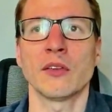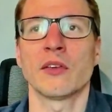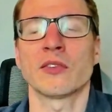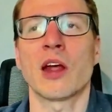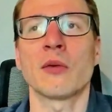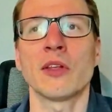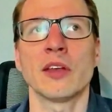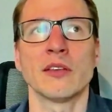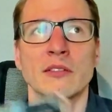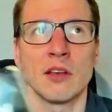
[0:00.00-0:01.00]
There's not really
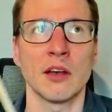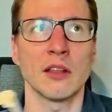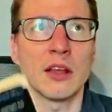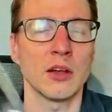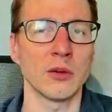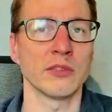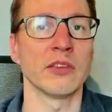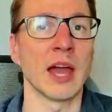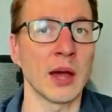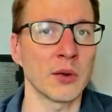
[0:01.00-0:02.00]
a sun that goes
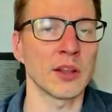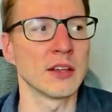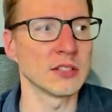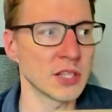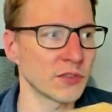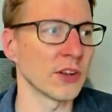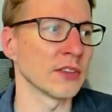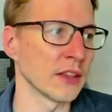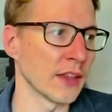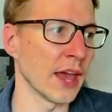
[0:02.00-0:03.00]
down. It's different
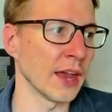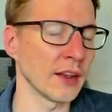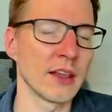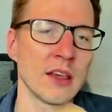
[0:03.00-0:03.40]
than that.